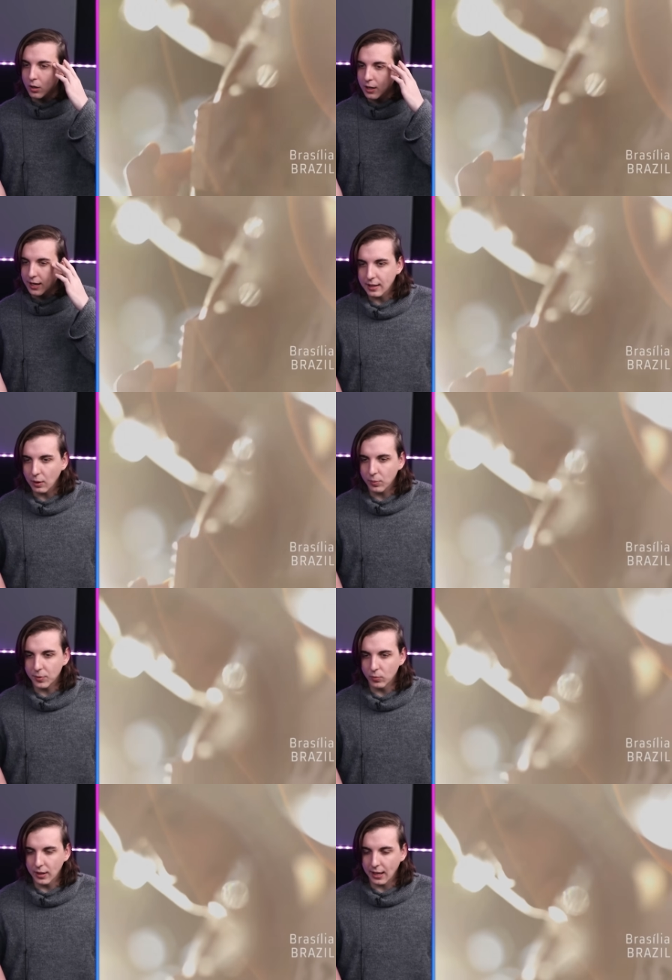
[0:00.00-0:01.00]
Like, that
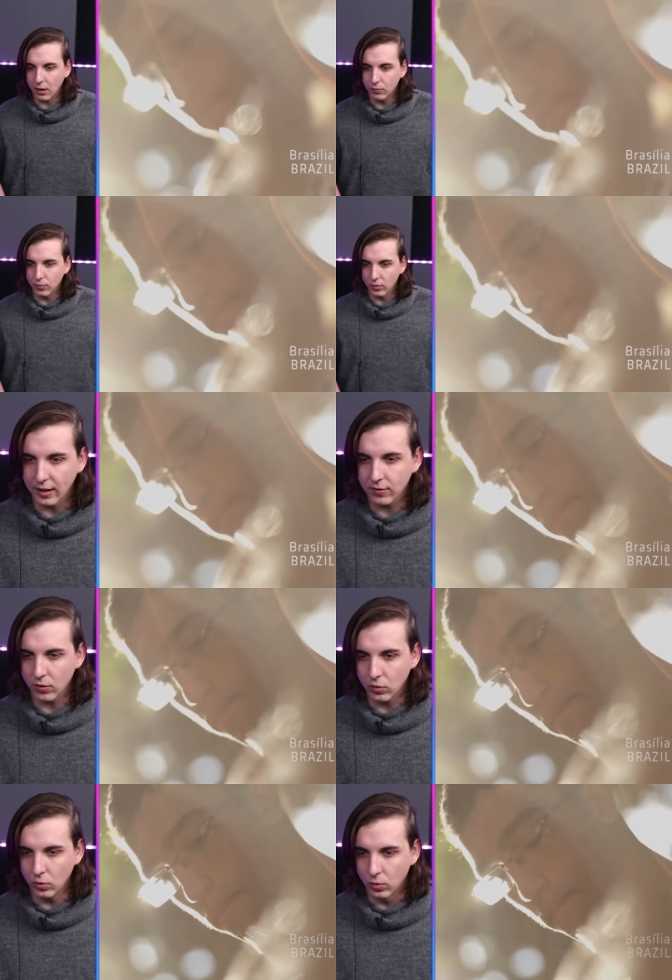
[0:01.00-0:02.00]
would be really helpful. That's so cool.